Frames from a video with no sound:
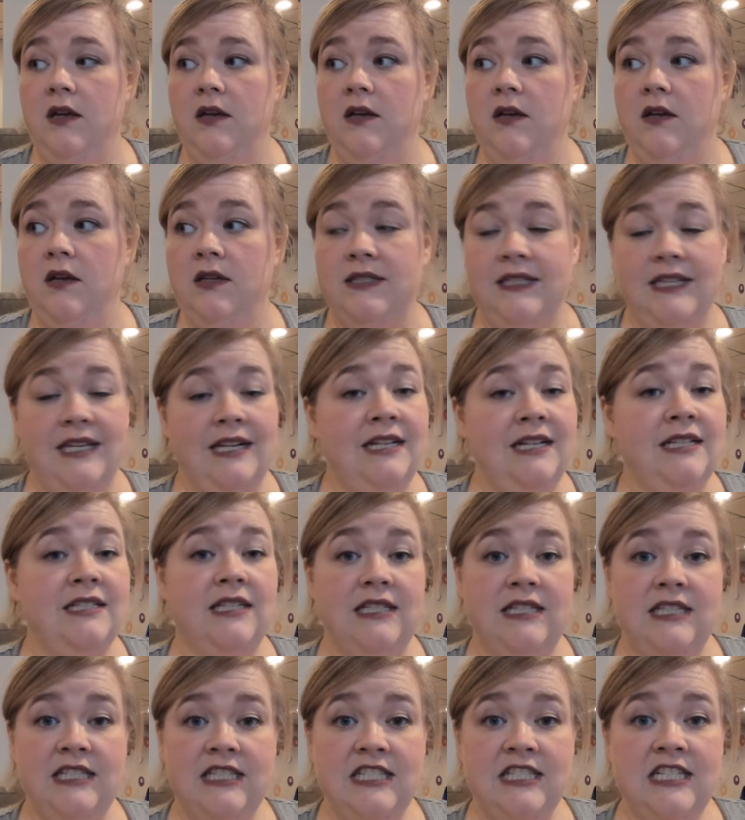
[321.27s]
because it is a
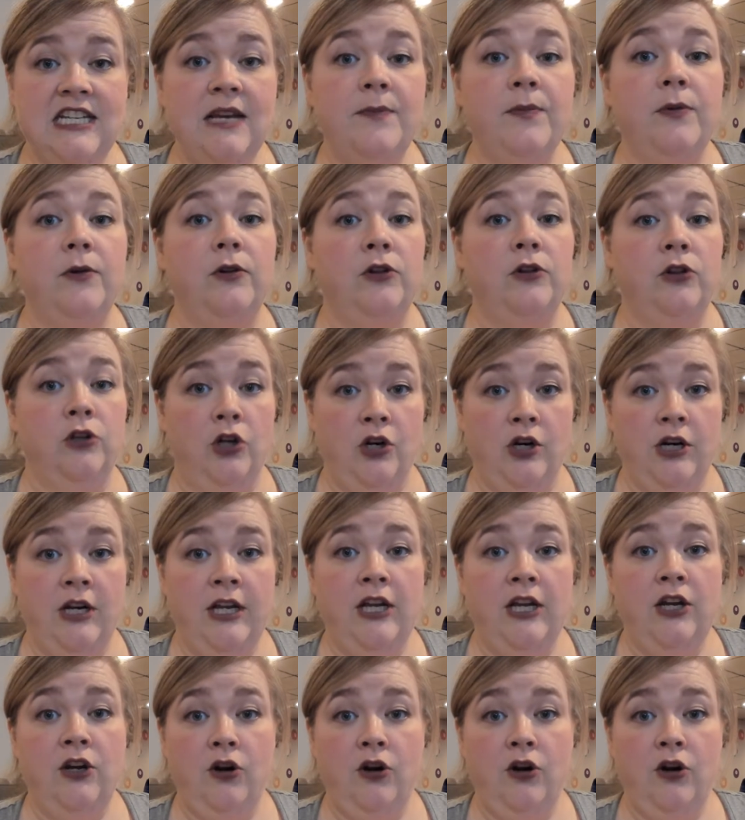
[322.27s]
steep learning